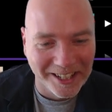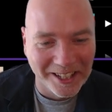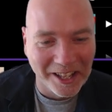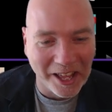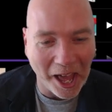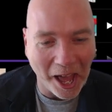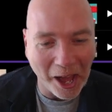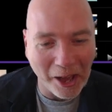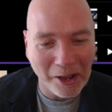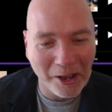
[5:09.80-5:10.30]

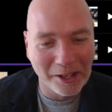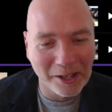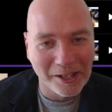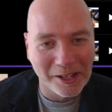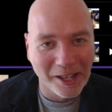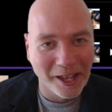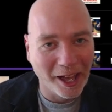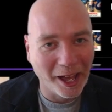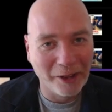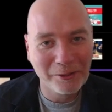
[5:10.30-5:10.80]

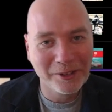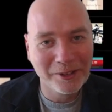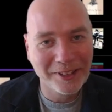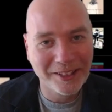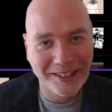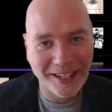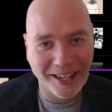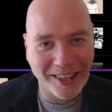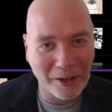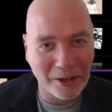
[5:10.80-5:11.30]
I wouldn't
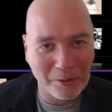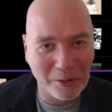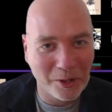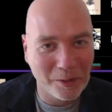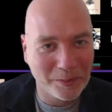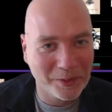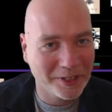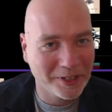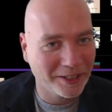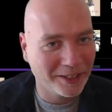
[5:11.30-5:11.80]
say that
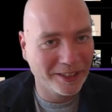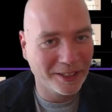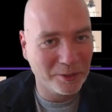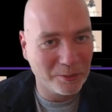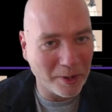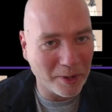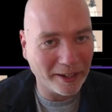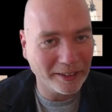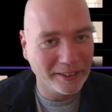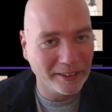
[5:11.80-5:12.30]
worked
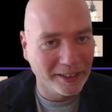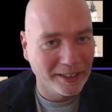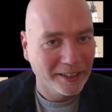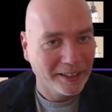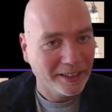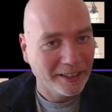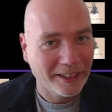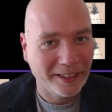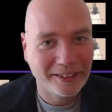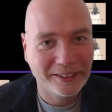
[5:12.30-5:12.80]
particularly well.
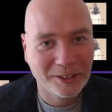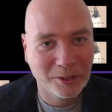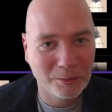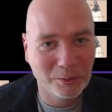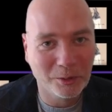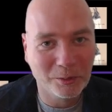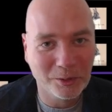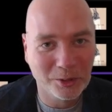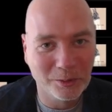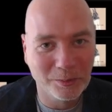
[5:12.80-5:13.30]
It's
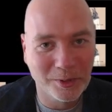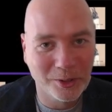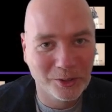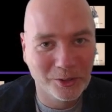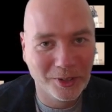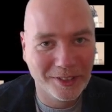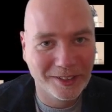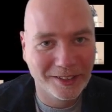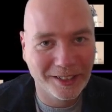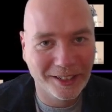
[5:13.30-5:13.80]
coming up with some
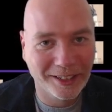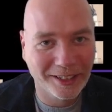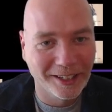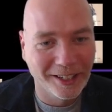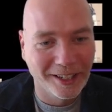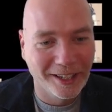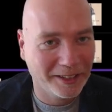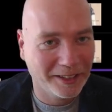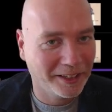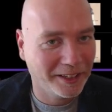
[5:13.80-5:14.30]
interesting
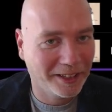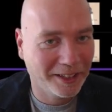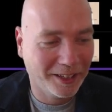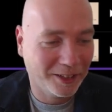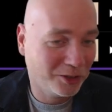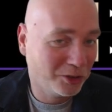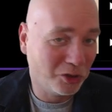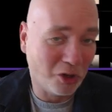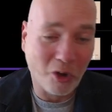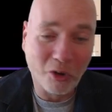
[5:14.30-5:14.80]

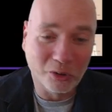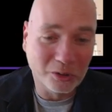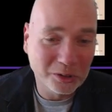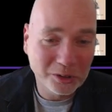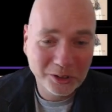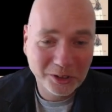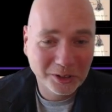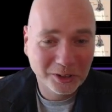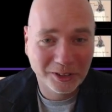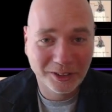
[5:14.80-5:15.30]

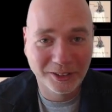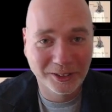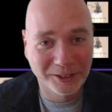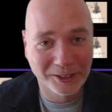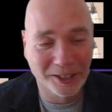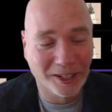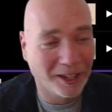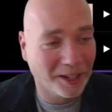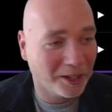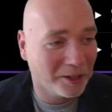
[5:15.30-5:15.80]
songs,
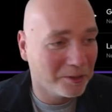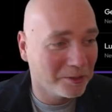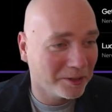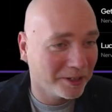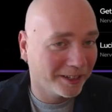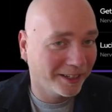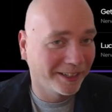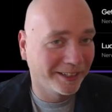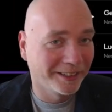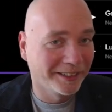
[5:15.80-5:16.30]
so
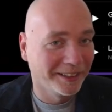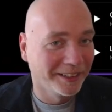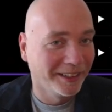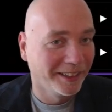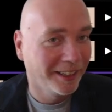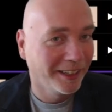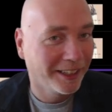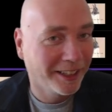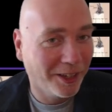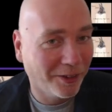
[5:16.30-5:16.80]

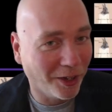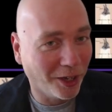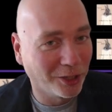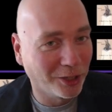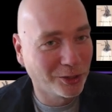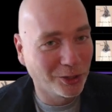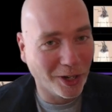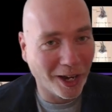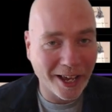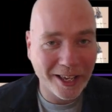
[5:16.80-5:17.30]
give it a
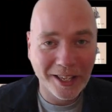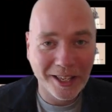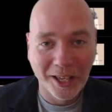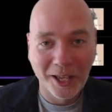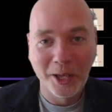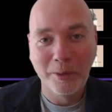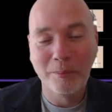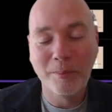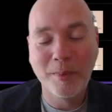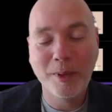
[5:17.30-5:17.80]
try.
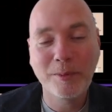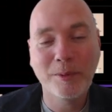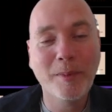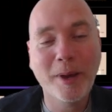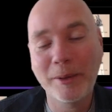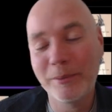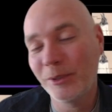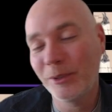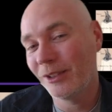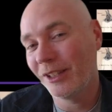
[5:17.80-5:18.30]
Maybe
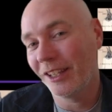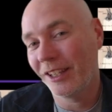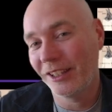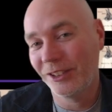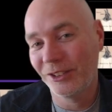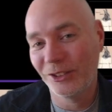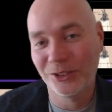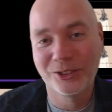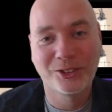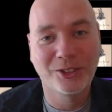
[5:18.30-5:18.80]
my musical
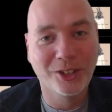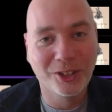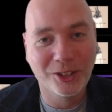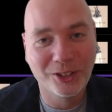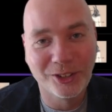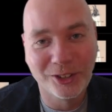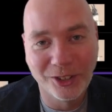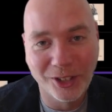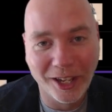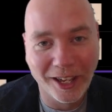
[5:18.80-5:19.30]

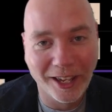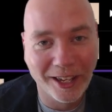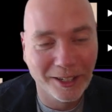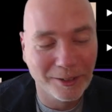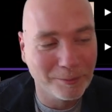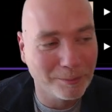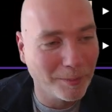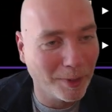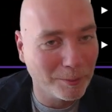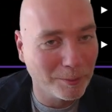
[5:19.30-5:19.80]

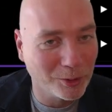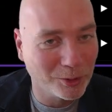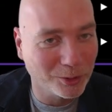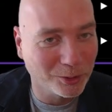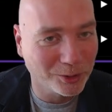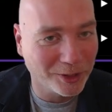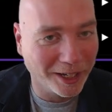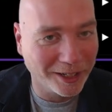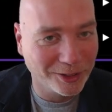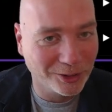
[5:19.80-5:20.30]

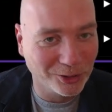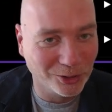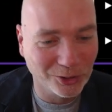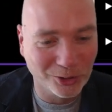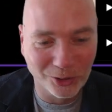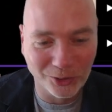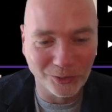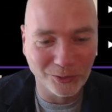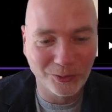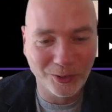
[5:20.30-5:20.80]
taste just
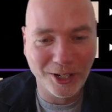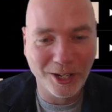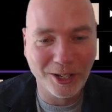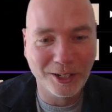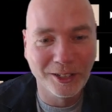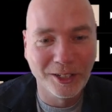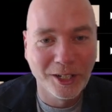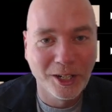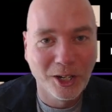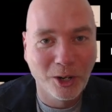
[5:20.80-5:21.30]
doesn't fit
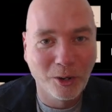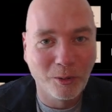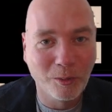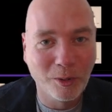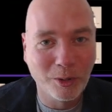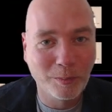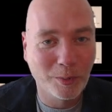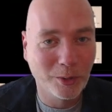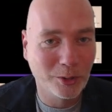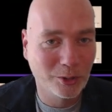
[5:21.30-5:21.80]
in
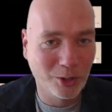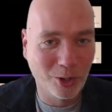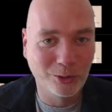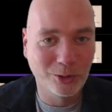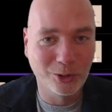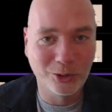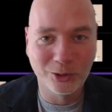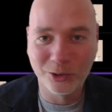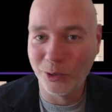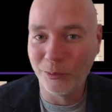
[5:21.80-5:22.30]
with
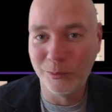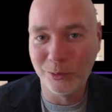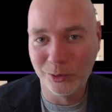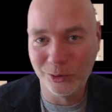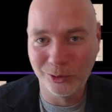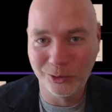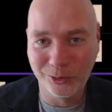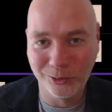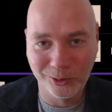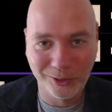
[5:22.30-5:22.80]
Persona's
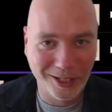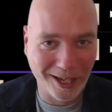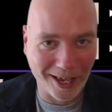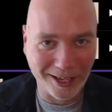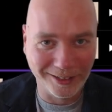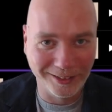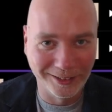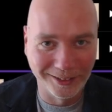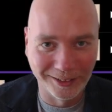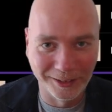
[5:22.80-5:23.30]
musical
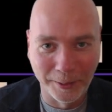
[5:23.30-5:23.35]
taste.